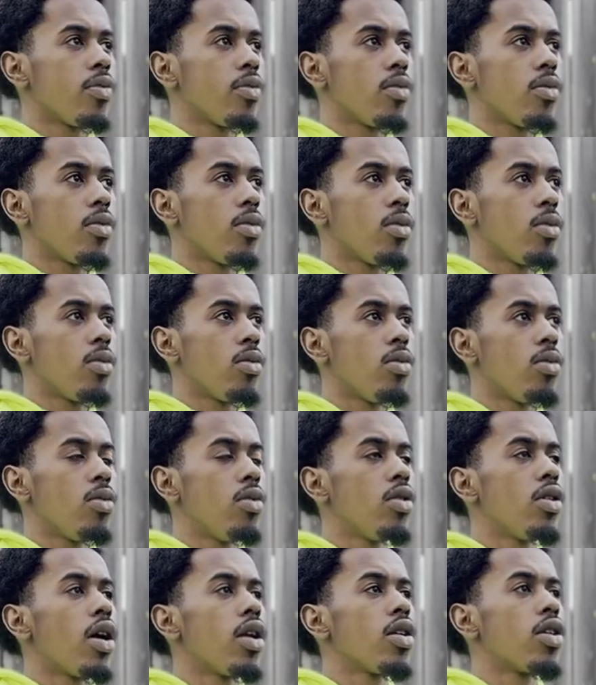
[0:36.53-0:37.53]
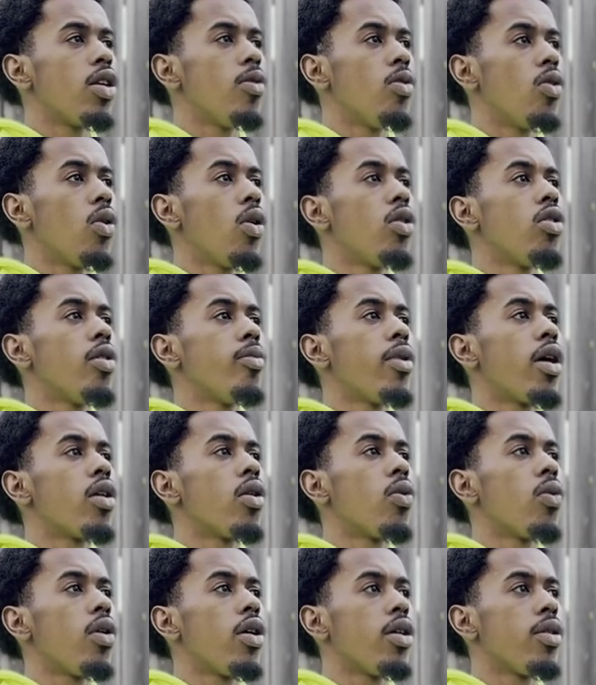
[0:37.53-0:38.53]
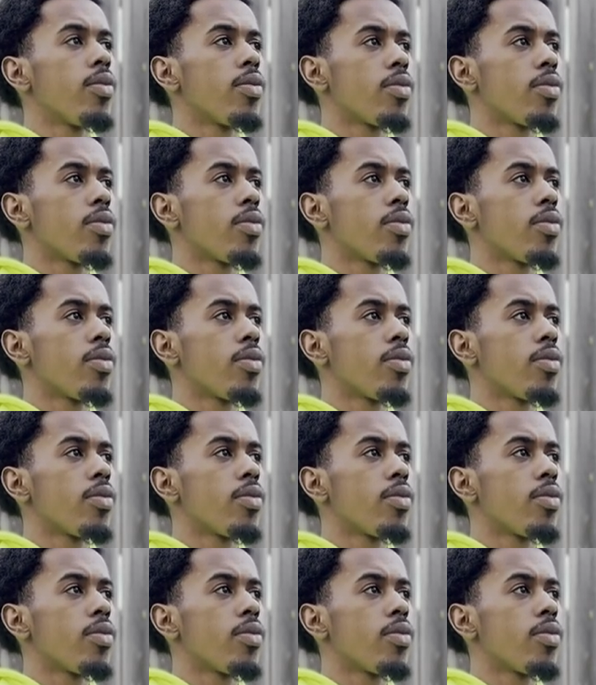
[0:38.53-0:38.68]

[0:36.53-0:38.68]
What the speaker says: You got to keep going no matter what.